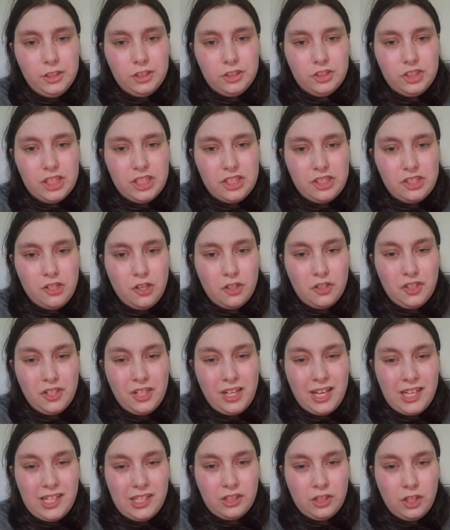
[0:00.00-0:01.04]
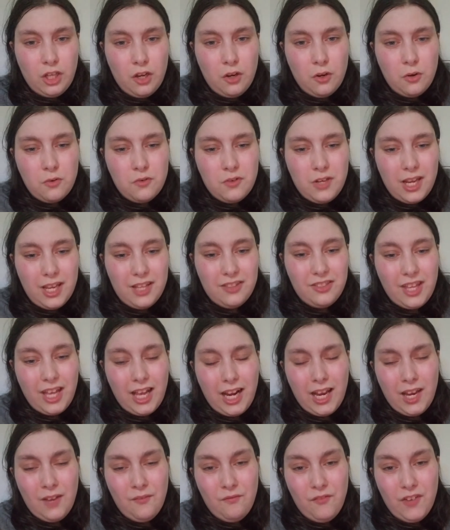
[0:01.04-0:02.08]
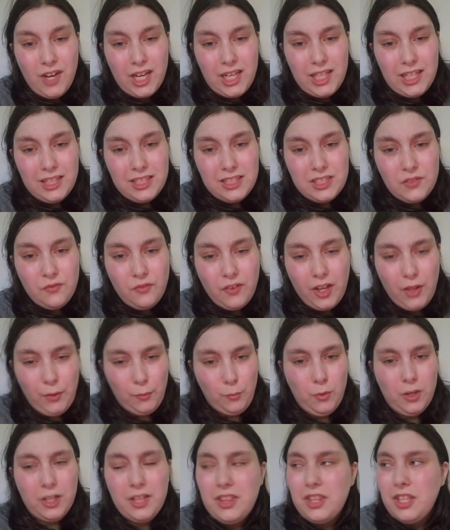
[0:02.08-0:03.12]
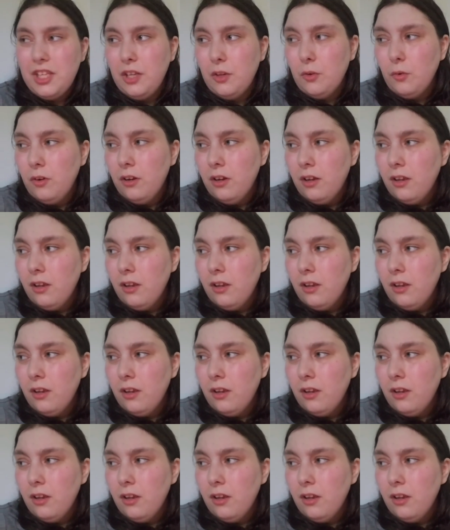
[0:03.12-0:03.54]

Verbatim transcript: Just know you're not alone and that I'm fighting this fight with you.